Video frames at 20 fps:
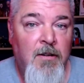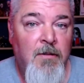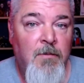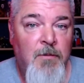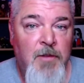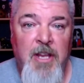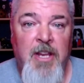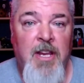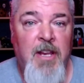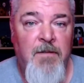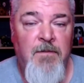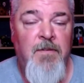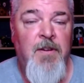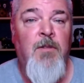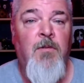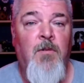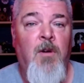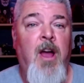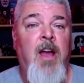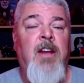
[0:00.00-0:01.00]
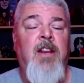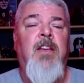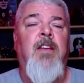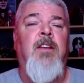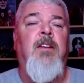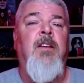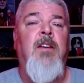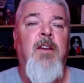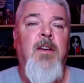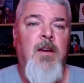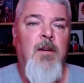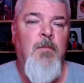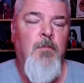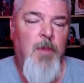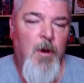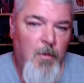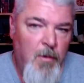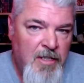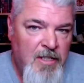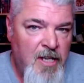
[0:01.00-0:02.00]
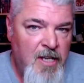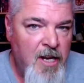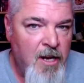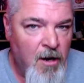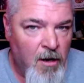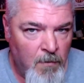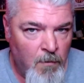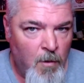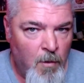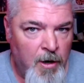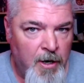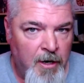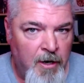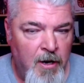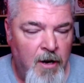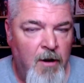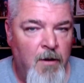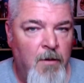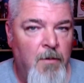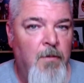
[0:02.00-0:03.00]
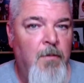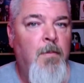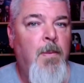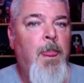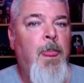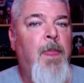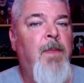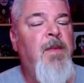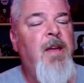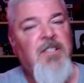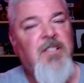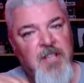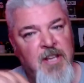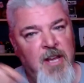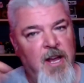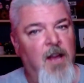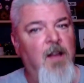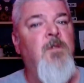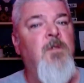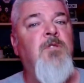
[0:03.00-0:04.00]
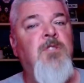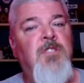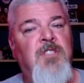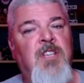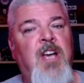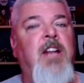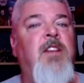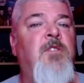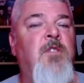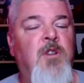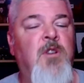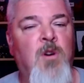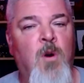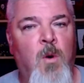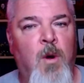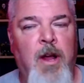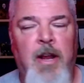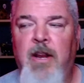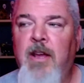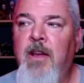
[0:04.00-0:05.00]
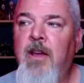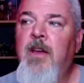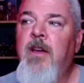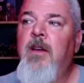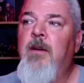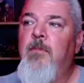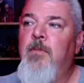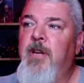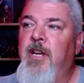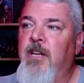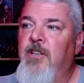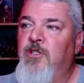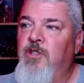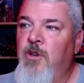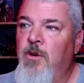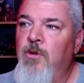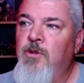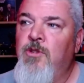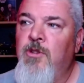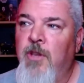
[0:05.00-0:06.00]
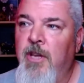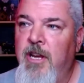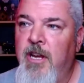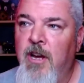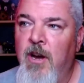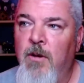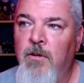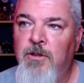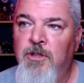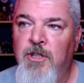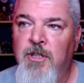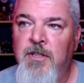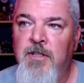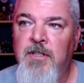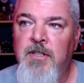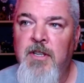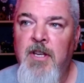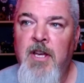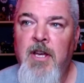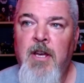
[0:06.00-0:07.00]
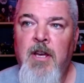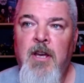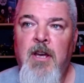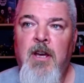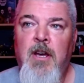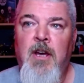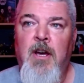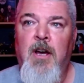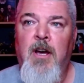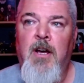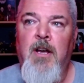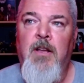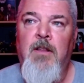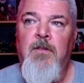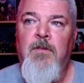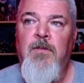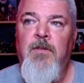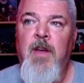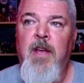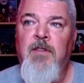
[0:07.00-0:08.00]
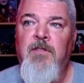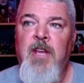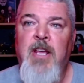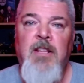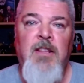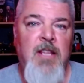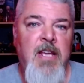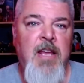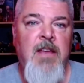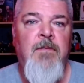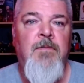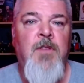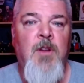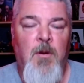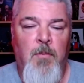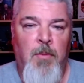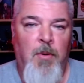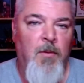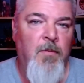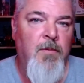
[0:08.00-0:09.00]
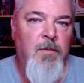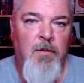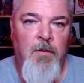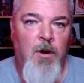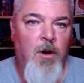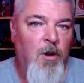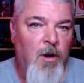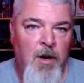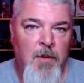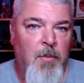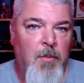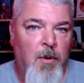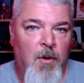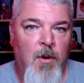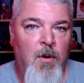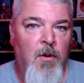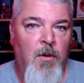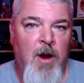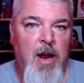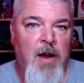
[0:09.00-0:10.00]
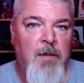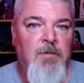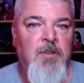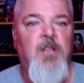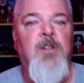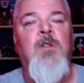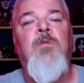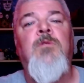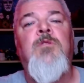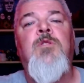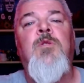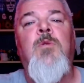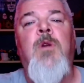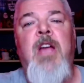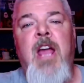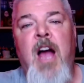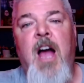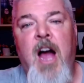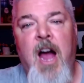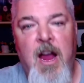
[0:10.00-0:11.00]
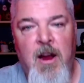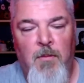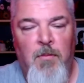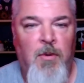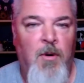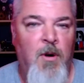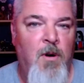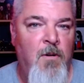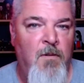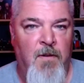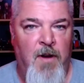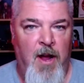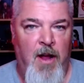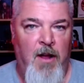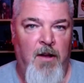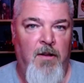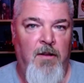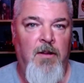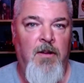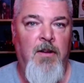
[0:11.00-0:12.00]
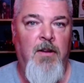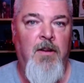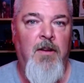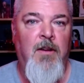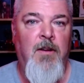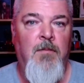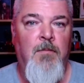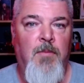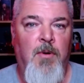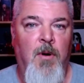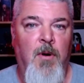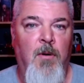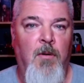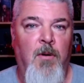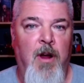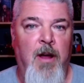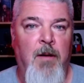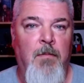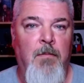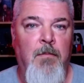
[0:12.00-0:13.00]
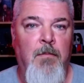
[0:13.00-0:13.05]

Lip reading: Think he'd fit right in. But would Dion want to go? That's the other side of the coin, because usually coaches they leave their current program to go to a higher profile program.